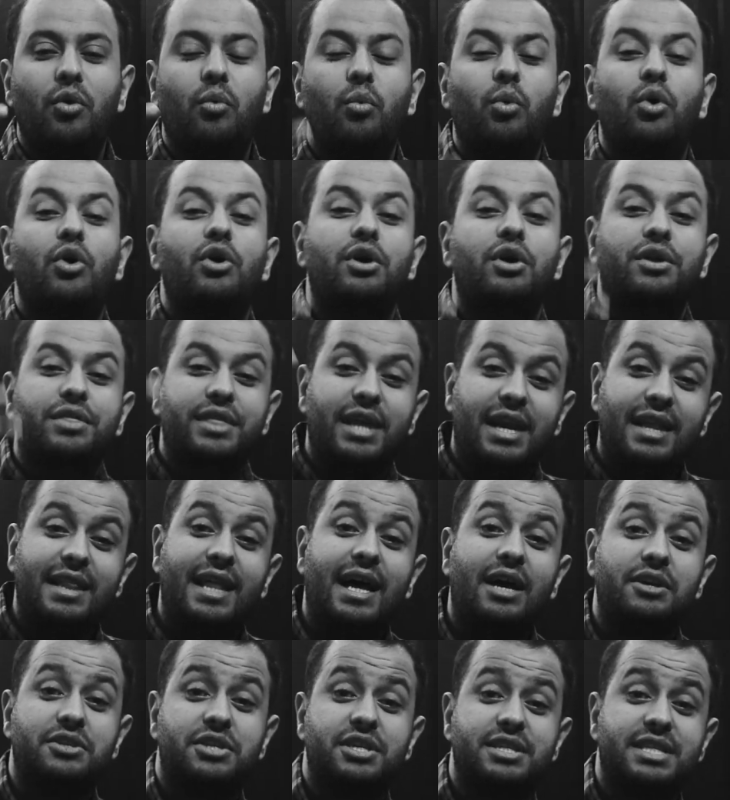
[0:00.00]
work that
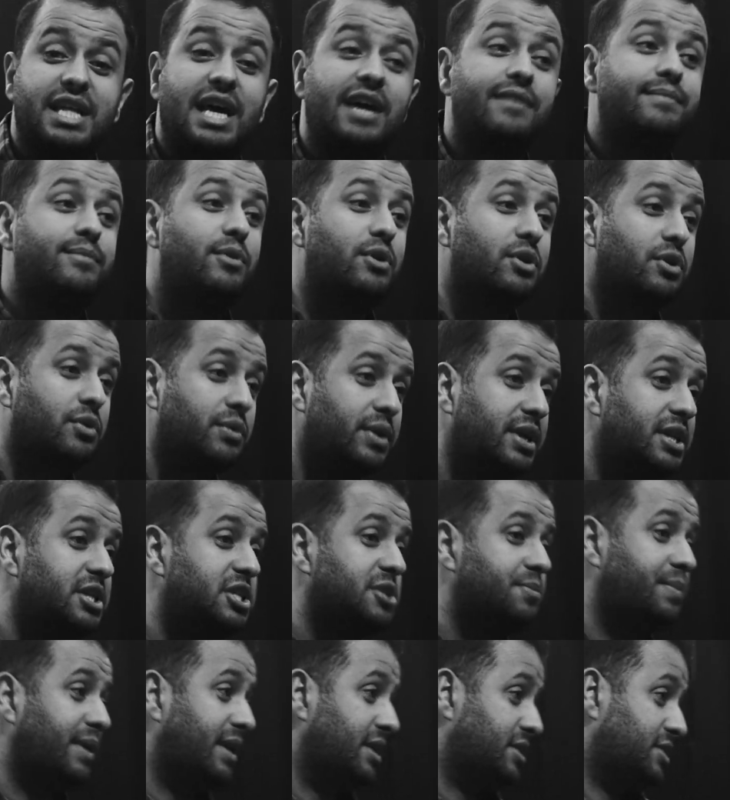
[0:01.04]
allows us to have more green
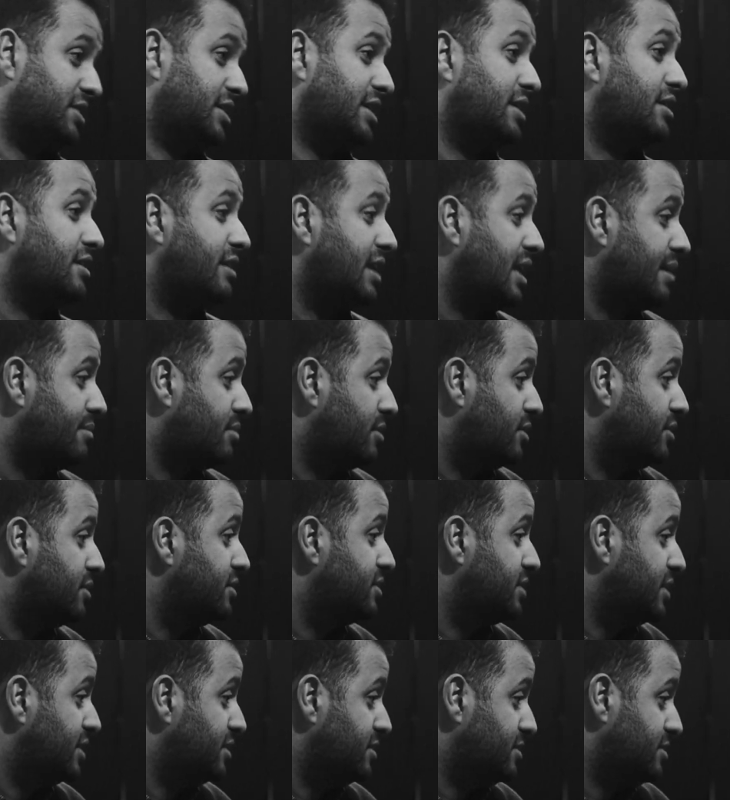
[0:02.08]
space in our
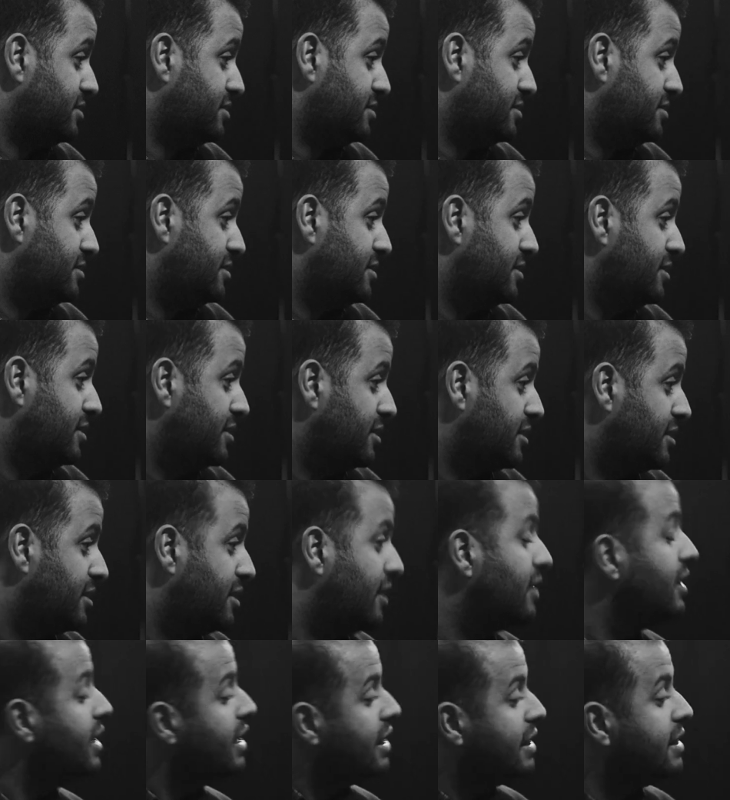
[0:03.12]
neighborhoods is. You
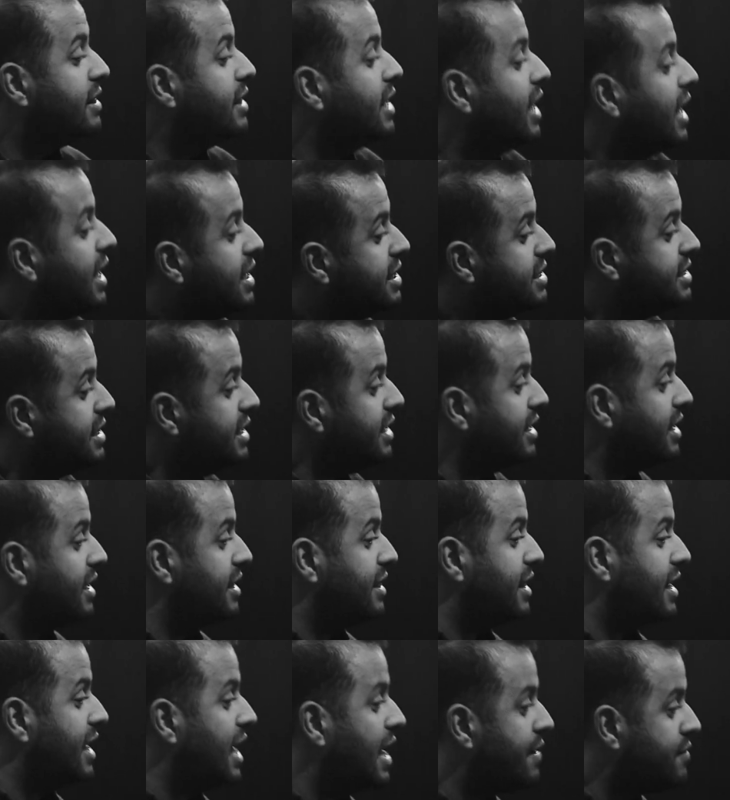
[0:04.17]
know, the idea
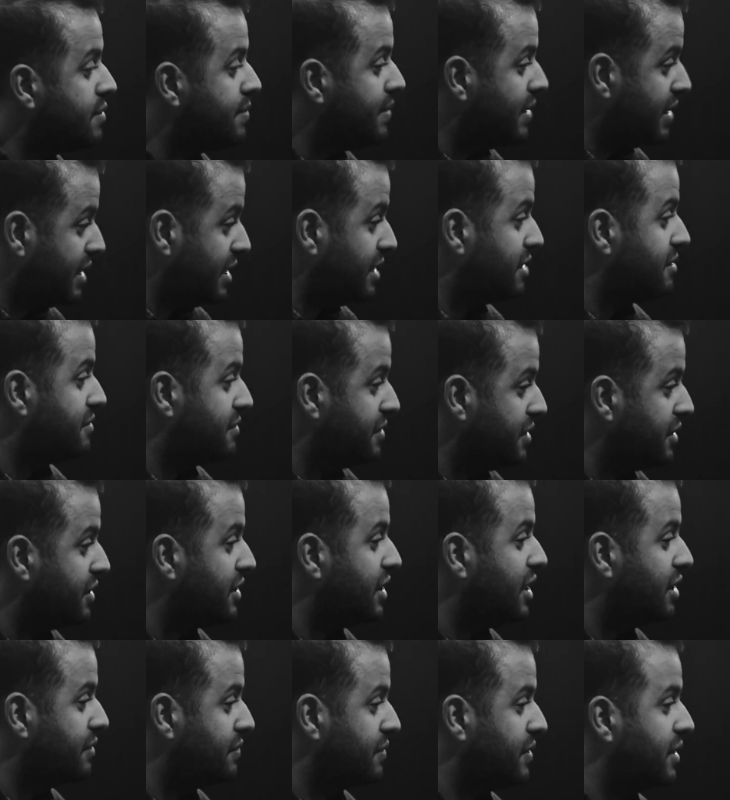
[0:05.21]
that everybody in
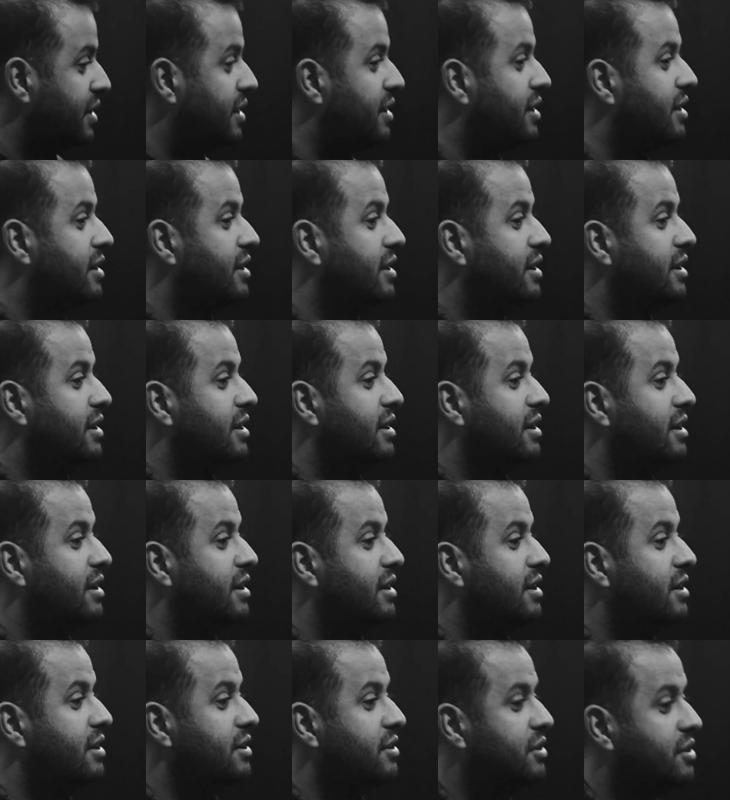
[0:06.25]
Philadelphia
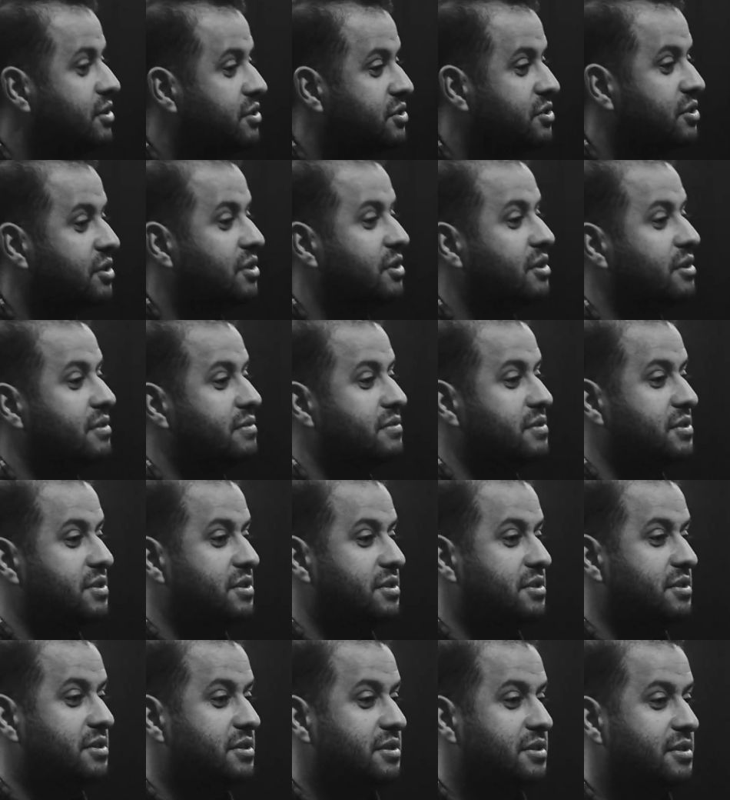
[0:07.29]

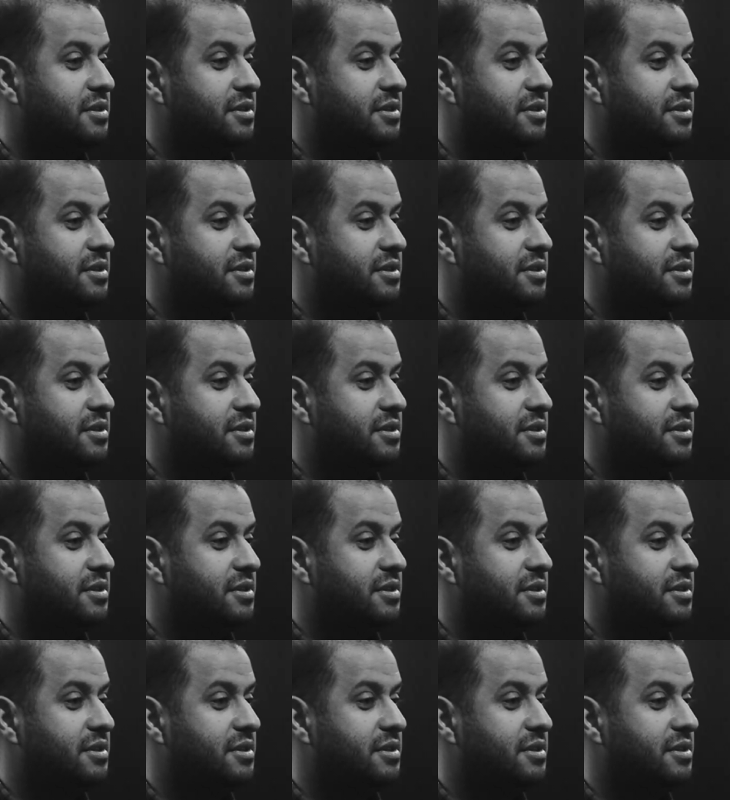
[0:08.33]
deserves